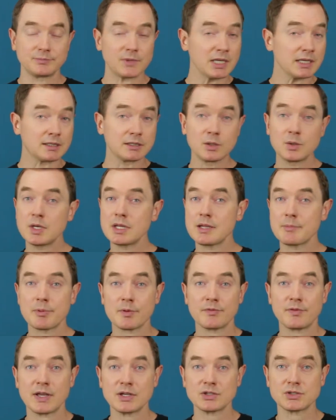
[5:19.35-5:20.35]
including the
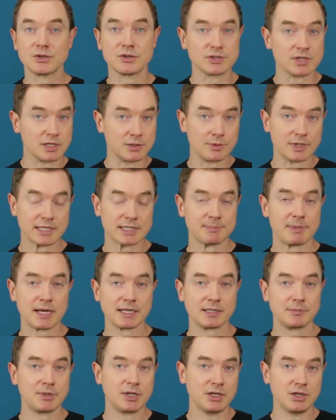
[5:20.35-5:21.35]
professionals that you would expect
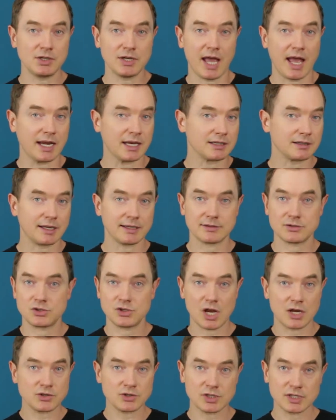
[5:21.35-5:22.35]
to be good at it, like
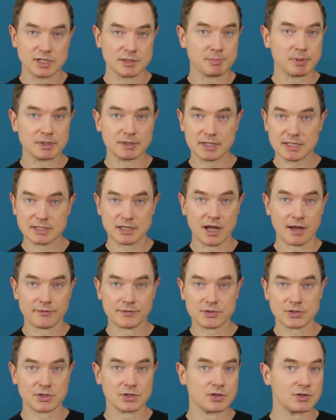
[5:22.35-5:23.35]
judges, police
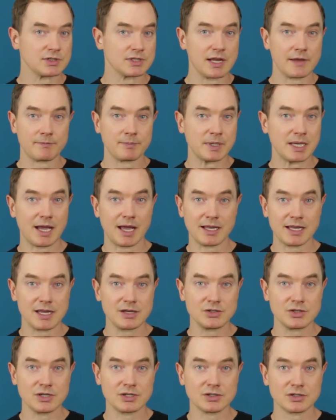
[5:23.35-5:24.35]
officers, and FBI
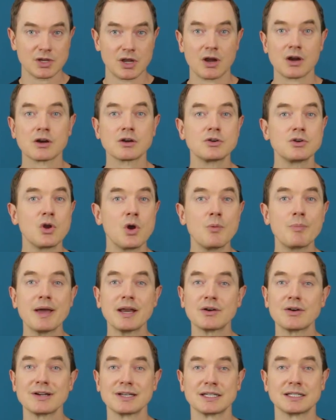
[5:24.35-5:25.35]
agents, are no
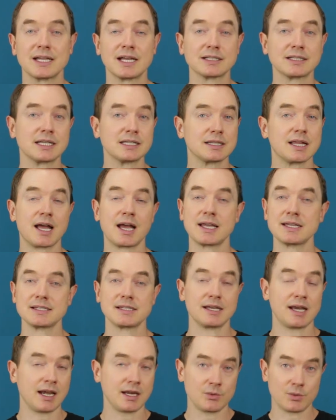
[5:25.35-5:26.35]
better at detecting lies
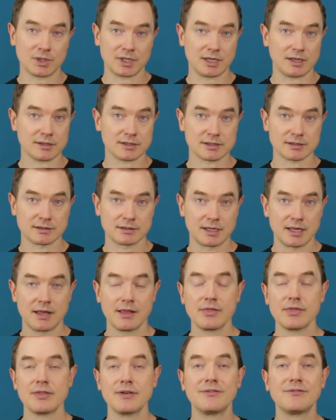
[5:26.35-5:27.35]
than anyone else.
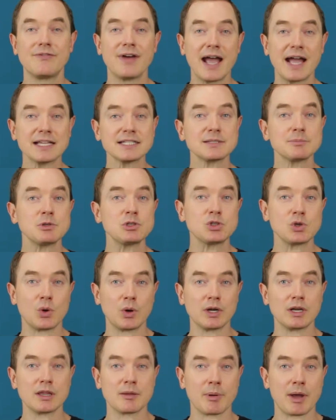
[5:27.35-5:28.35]
The vast
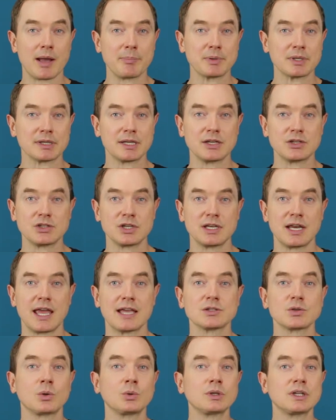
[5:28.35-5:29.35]
majority of the population
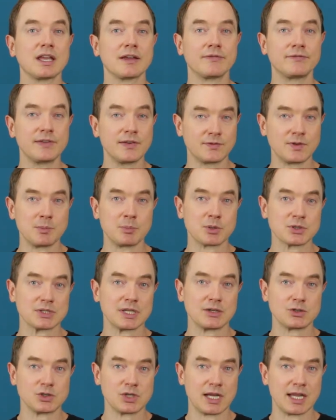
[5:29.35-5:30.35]
has only a
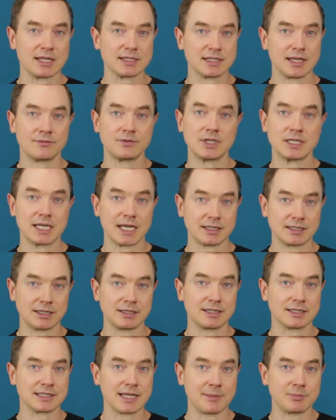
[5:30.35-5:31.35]
50% chance of detecting
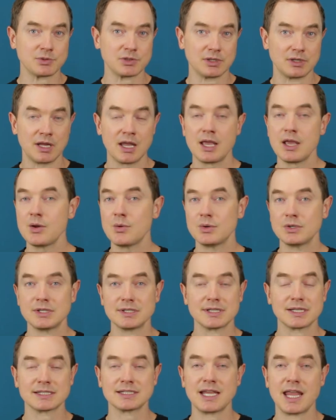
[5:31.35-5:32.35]
deception, which is
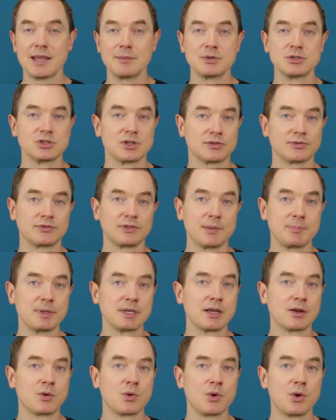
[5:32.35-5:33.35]
the same as just flipping
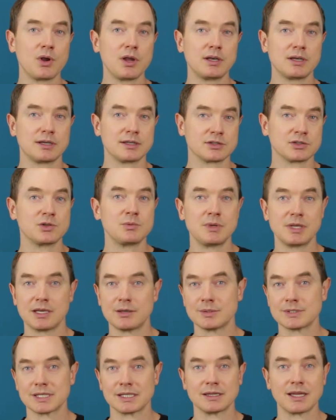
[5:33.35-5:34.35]
a coin and assuming it
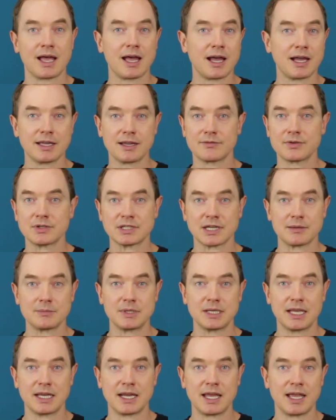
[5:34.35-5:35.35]
was a lie every time you
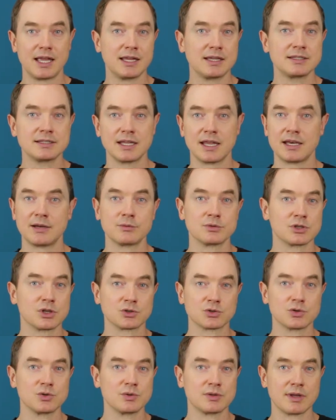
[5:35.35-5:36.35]
get heads and it was the
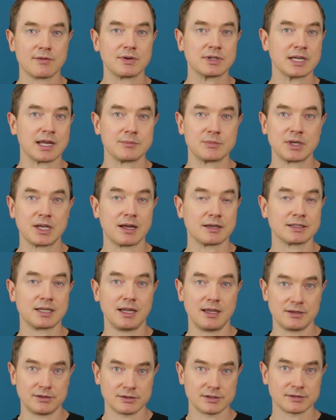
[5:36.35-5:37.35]
truth every time you got
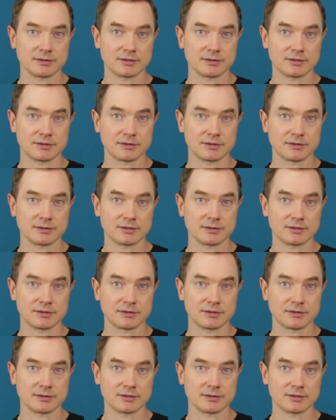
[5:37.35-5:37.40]
tails.